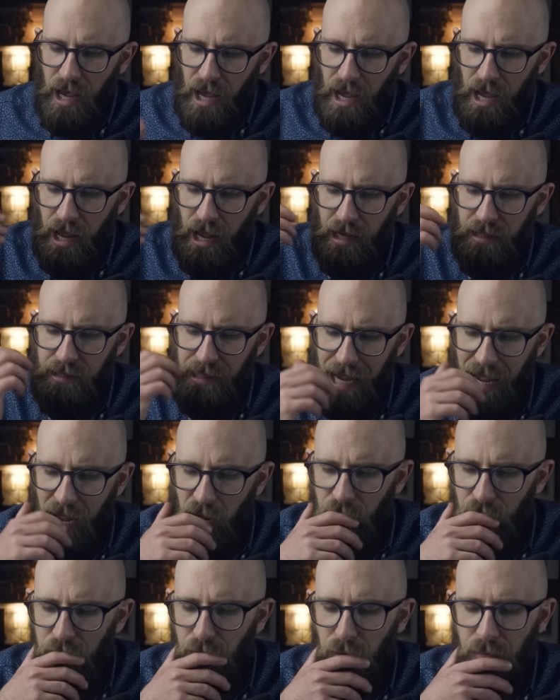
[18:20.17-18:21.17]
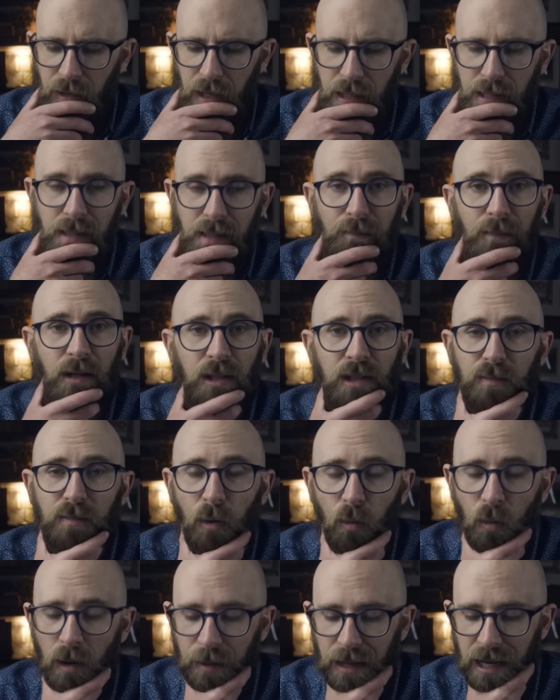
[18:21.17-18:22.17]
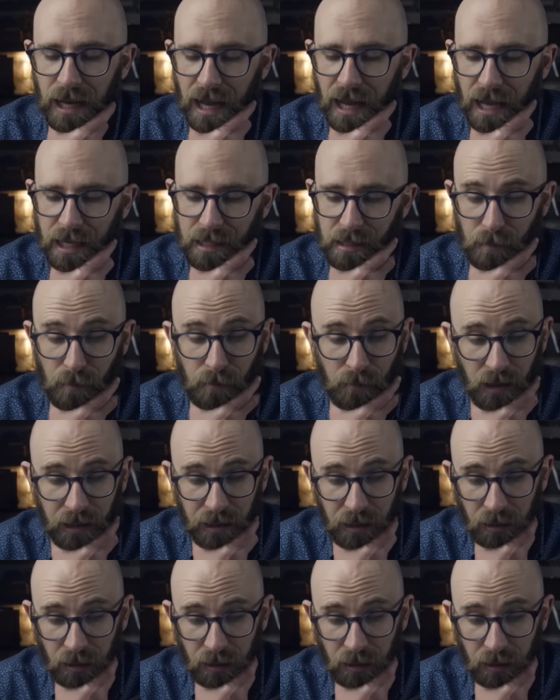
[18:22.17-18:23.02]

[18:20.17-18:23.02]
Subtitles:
and how he refers to multiple women as my